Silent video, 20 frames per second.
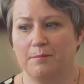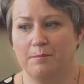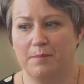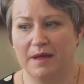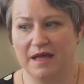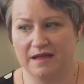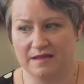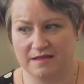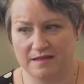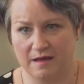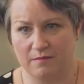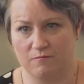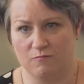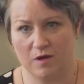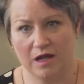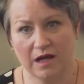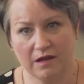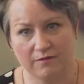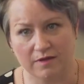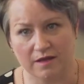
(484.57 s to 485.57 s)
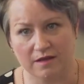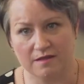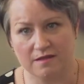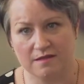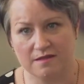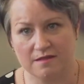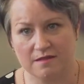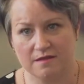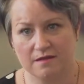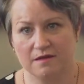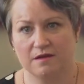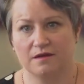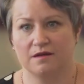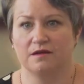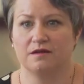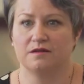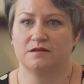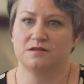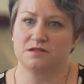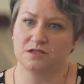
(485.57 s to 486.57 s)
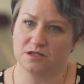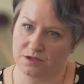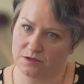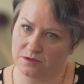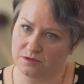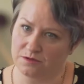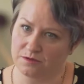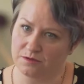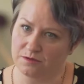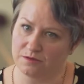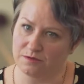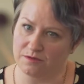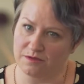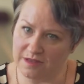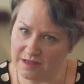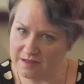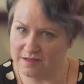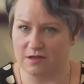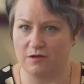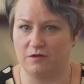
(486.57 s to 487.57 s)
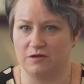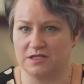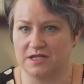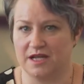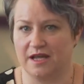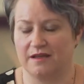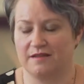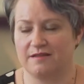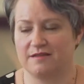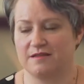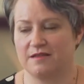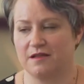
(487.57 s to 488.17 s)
bear some relevance to this context.